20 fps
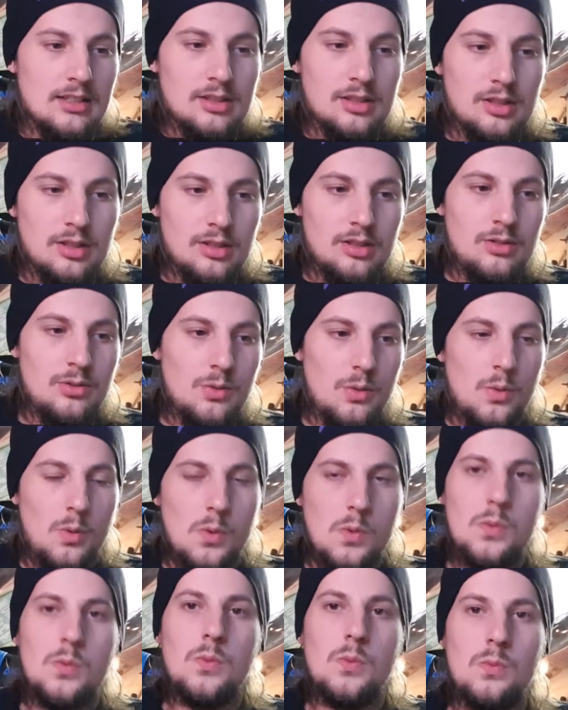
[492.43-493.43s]
So
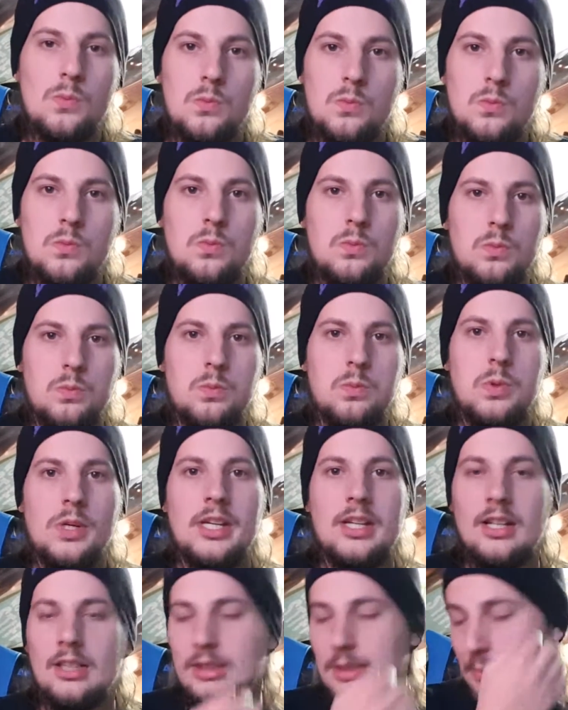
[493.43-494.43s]

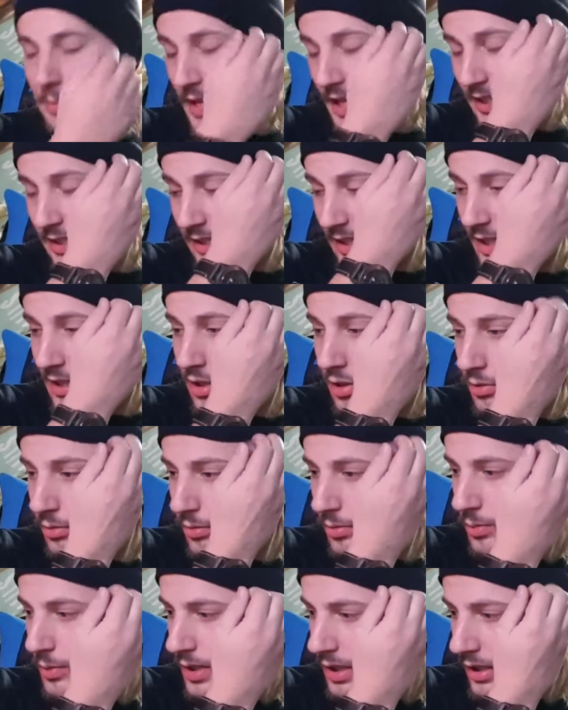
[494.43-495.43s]
we got the backstage
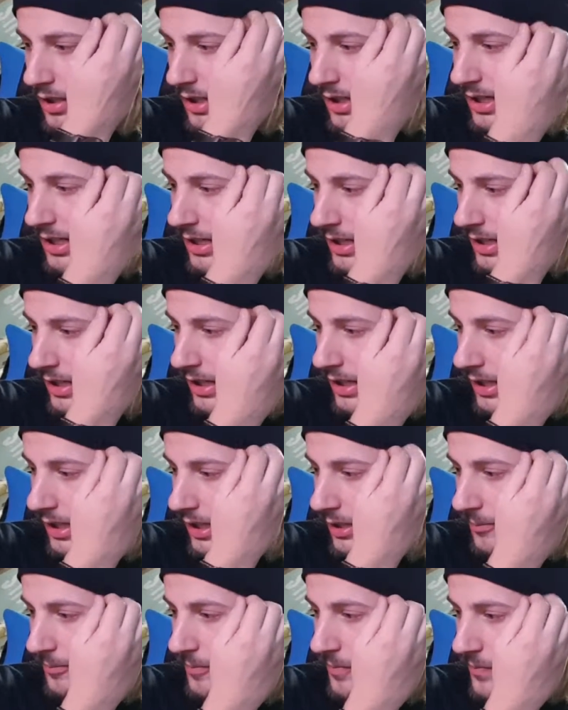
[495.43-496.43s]
tour, we got in,
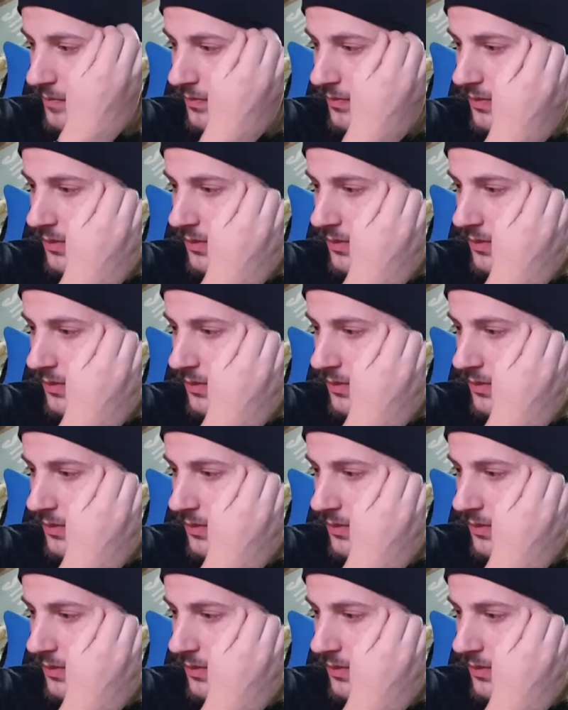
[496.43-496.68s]
and